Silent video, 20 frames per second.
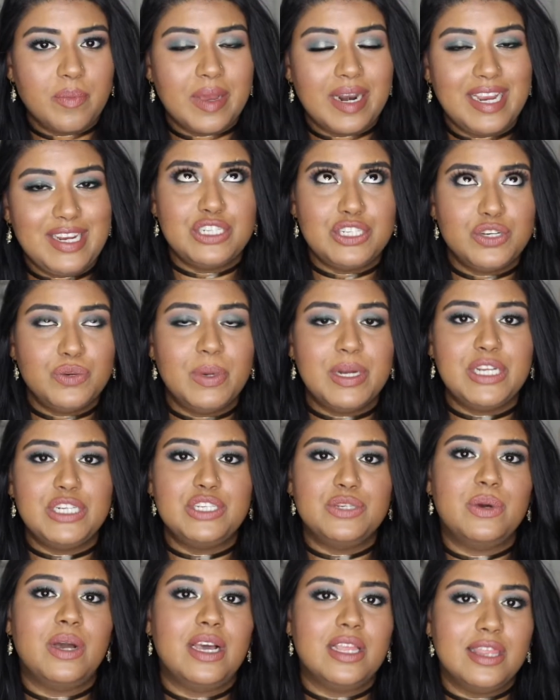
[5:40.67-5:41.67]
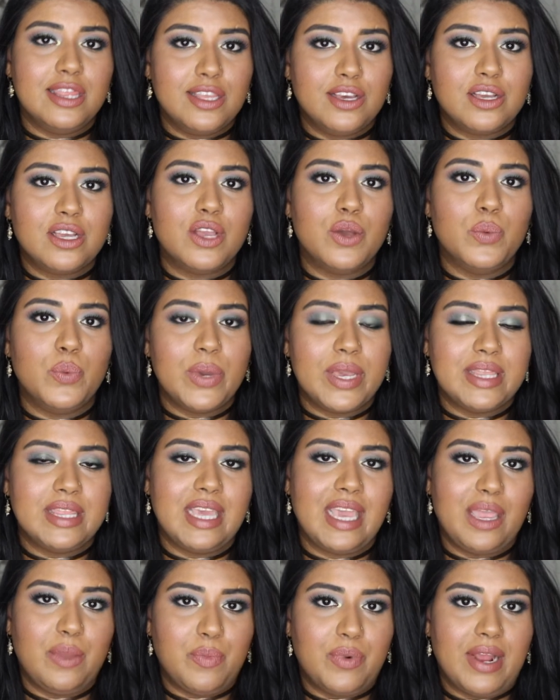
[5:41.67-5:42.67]
but I do want to do a look
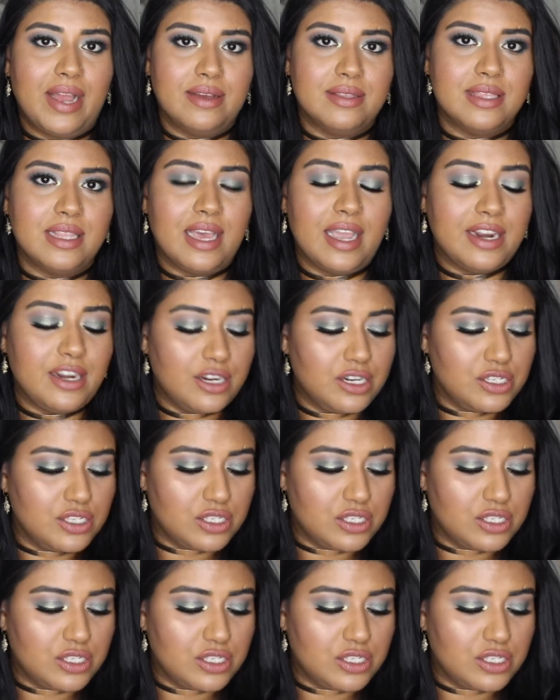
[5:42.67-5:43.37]
with a brown liner,